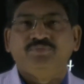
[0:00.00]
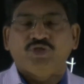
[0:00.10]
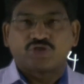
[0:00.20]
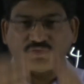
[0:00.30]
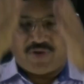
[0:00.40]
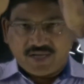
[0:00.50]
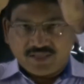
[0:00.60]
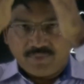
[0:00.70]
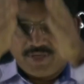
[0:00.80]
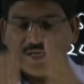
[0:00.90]
Square in
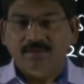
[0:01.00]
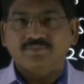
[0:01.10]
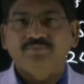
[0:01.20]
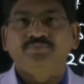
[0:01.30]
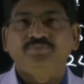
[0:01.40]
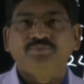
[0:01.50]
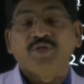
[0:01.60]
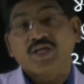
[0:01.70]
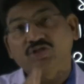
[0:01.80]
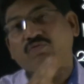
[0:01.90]
the middle,
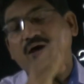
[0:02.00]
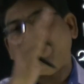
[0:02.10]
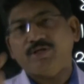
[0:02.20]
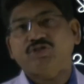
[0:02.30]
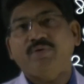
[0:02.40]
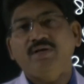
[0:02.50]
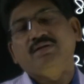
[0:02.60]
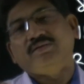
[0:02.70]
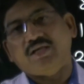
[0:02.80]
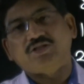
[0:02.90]
square plus 1,
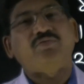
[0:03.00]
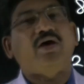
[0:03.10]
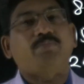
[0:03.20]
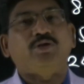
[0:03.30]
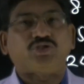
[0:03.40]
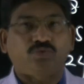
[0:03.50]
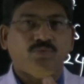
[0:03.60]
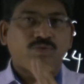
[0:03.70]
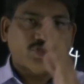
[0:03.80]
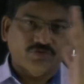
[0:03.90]
then square plus 2,
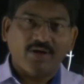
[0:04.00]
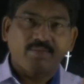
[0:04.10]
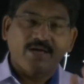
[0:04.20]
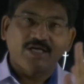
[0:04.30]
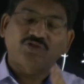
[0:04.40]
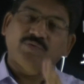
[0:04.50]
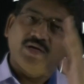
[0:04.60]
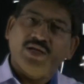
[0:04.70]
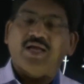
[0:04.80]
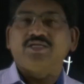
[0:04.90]
square minus 1
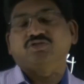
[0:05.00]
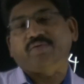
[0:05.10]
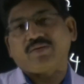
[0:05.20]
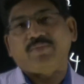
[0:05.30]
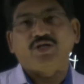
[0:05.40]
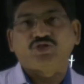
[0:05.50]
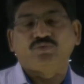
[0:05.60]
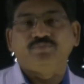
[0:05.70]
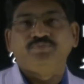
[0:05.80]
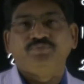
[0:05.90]
and square minus 2.
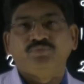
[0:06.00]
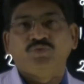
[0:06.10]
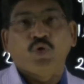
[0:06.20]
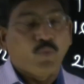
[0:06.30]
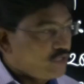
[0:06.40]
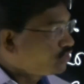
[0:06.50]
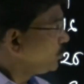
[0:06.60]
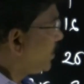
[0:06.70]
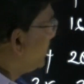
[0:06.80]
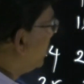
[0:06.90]
Once
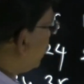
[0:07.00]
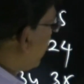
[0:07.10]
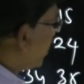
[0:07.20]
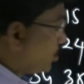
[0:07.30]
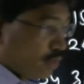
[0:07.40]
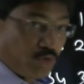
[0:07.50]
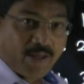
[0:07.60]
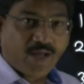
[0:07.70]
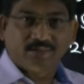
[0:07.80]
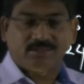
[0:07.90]
you write that one, you don't by
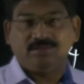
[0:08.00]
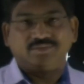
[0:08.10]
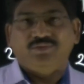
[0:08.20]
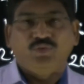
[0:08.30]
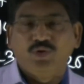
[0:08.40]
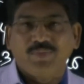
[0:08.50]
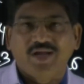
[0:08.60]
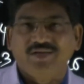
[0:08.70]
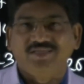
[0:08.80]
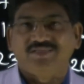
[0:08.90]
heart. Don't by
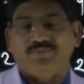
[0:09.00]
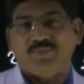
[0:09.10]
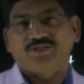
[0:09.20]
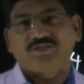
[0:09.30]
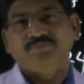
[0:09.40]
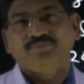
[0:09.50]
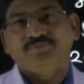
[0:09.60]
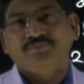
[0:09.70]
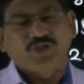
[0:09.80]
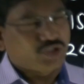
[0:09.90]
heart these numbers.
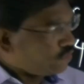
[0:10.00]
Just